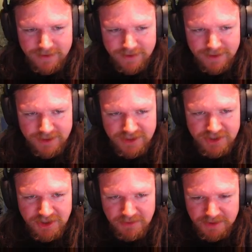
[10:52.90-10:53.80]
They're just
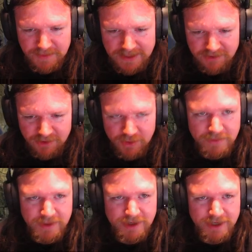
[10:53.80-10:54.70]
so much better
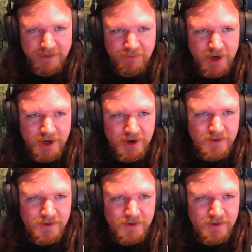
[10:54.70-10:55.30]
equipped than I am right now.